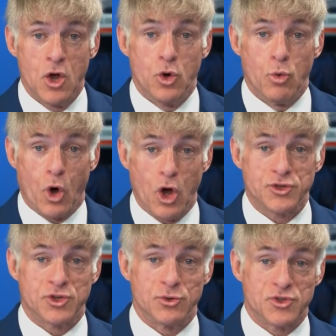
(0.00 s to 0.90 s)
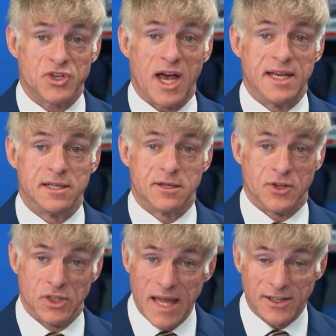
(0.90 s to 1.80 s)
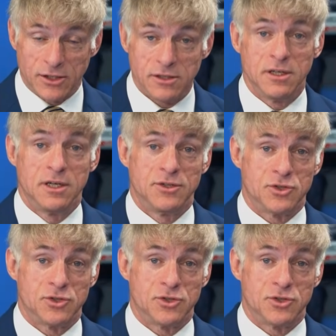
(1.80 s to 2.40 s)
who also signed the letter